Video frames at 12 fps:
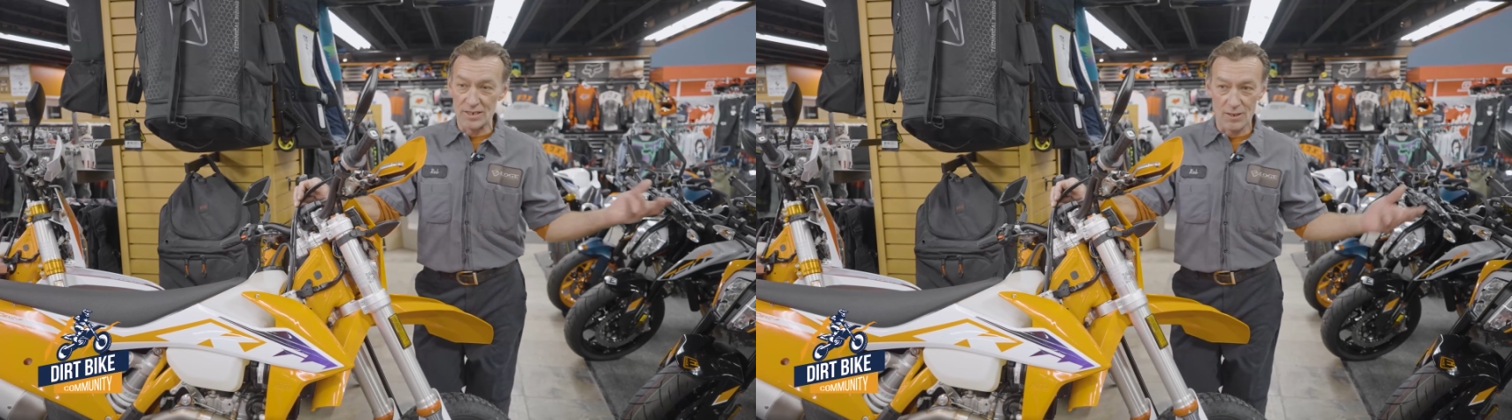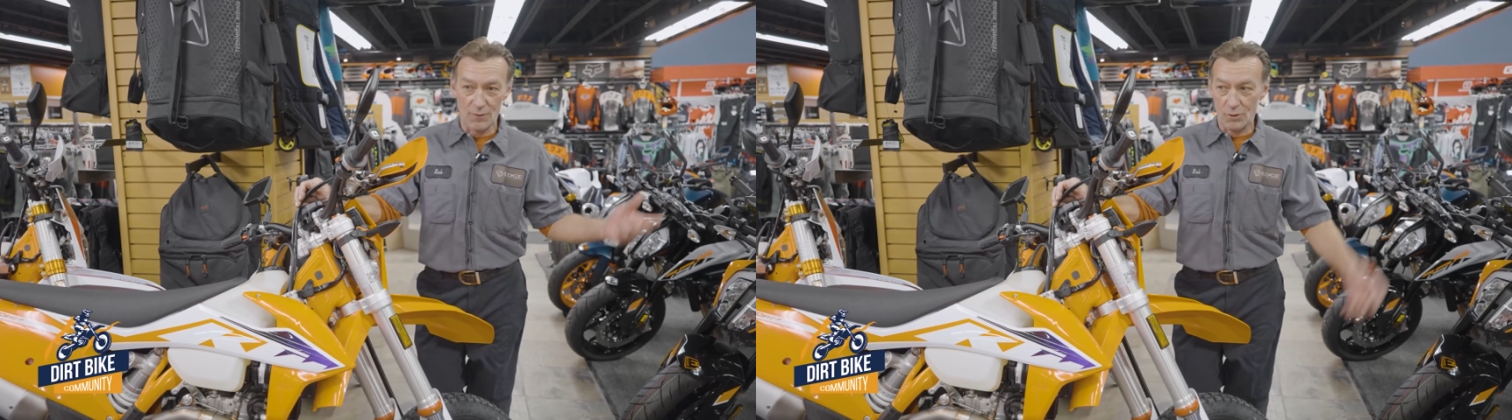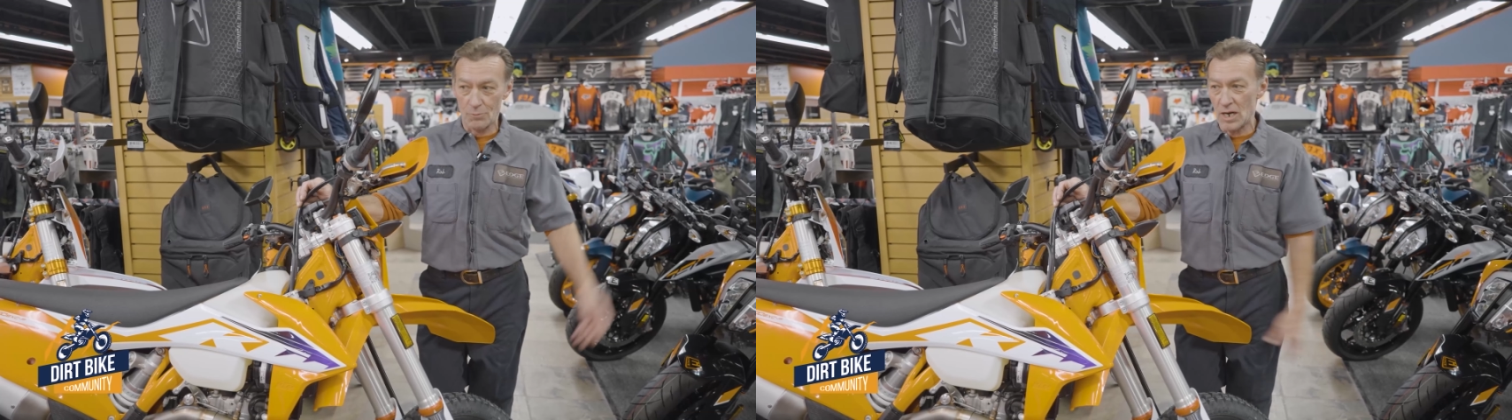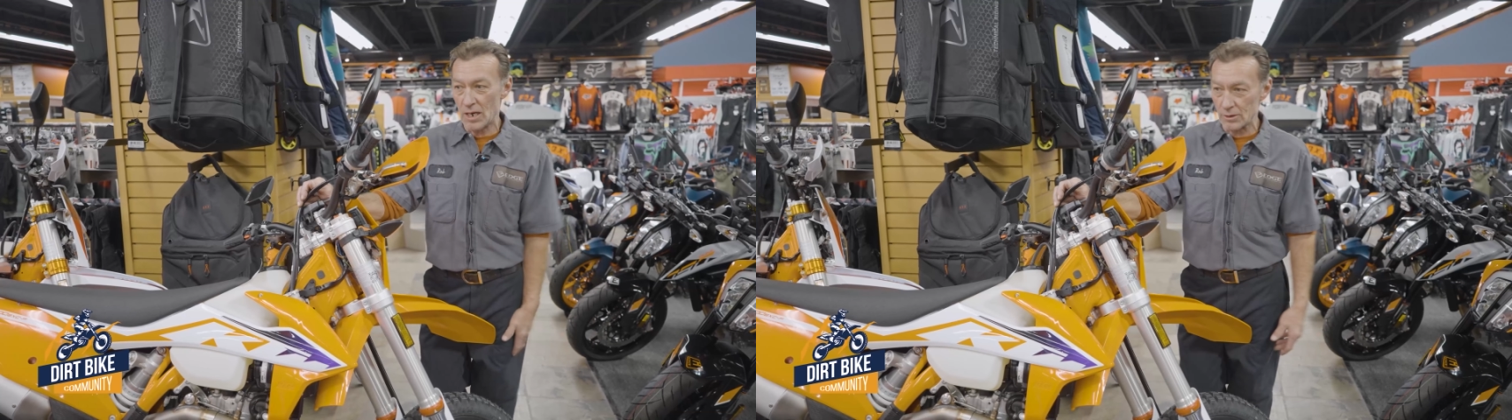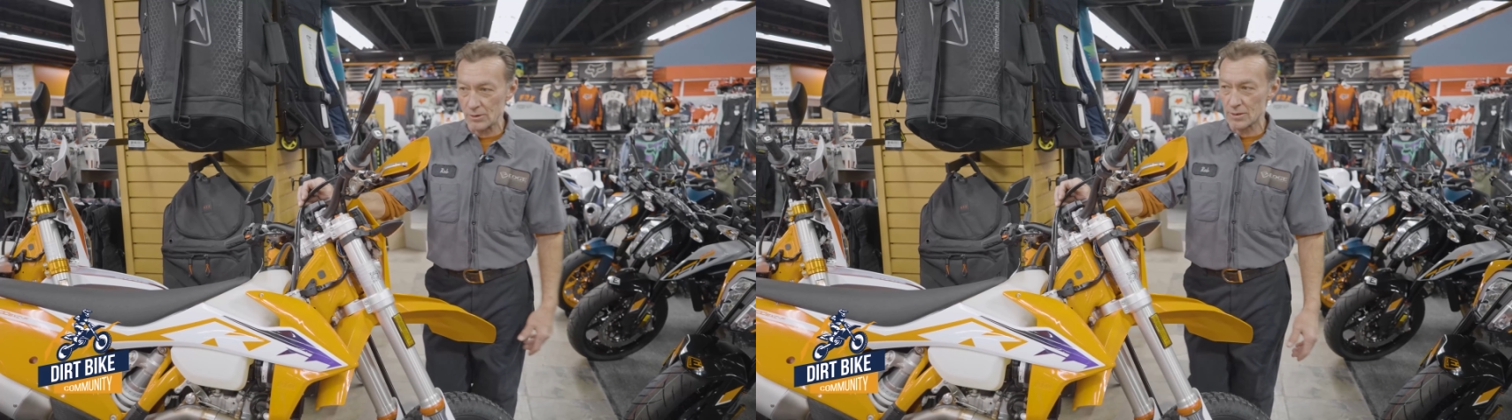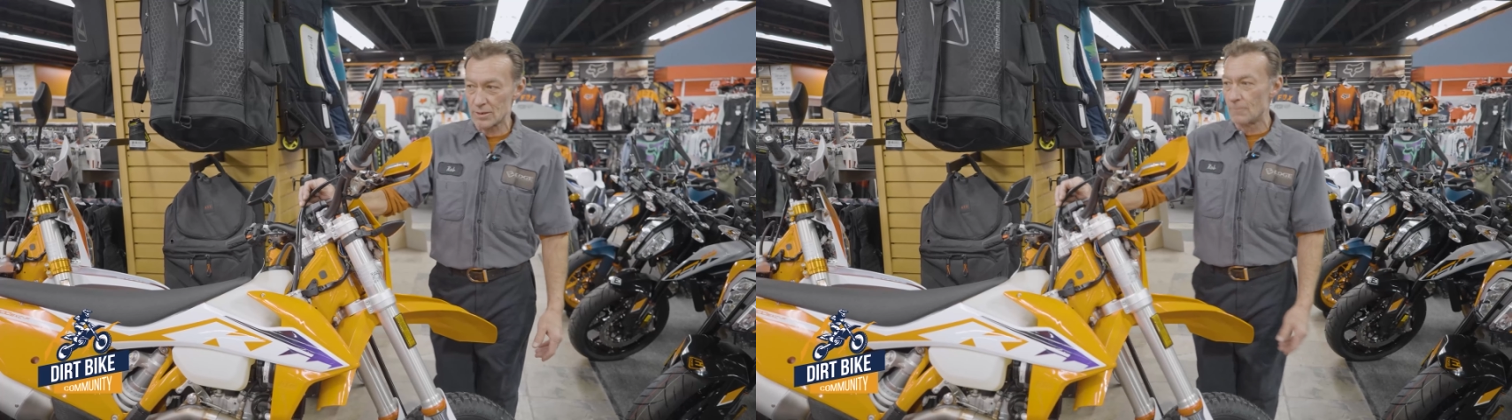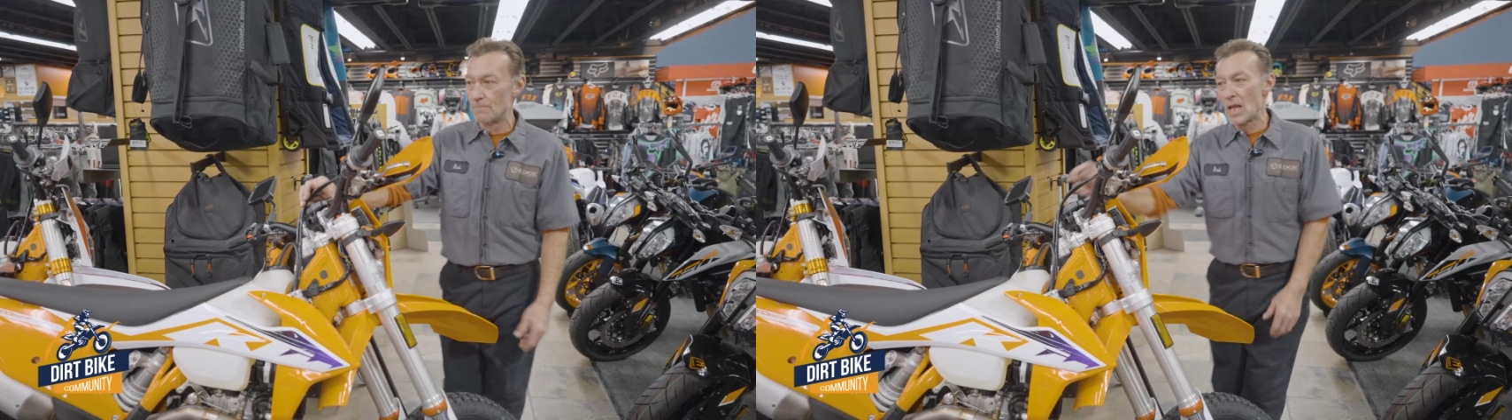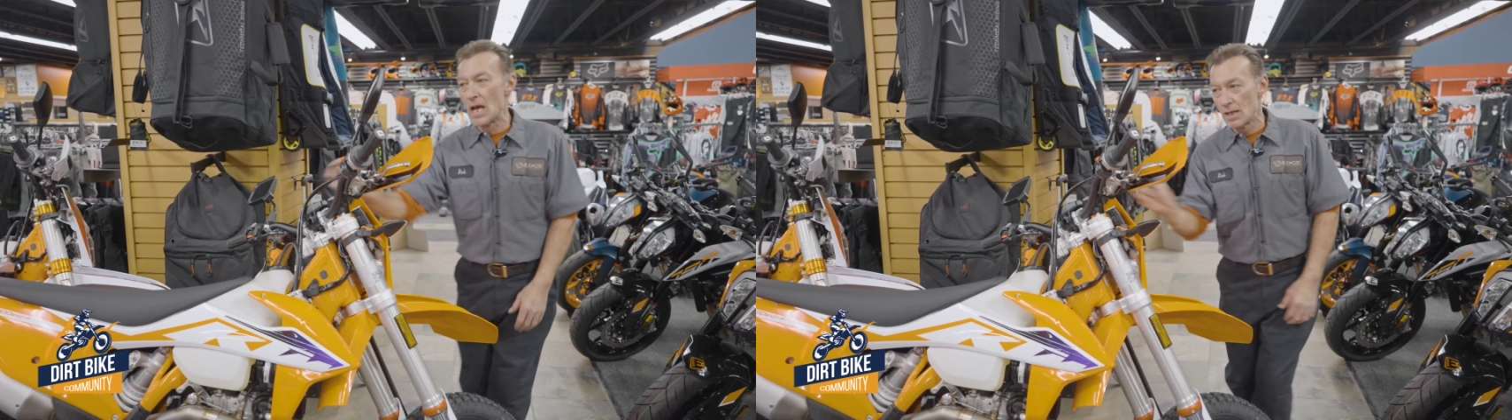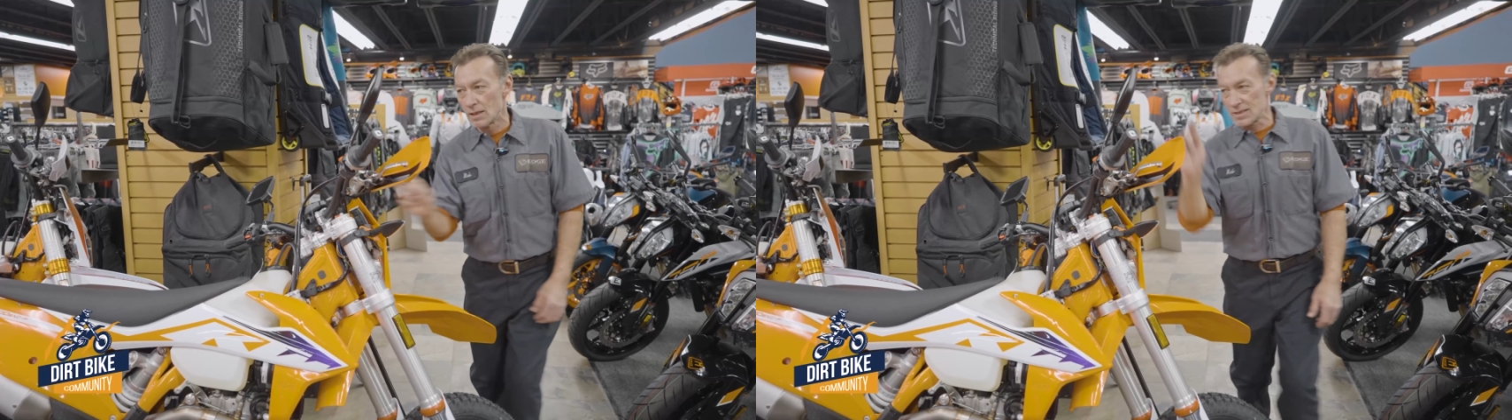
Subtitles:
different models. So let's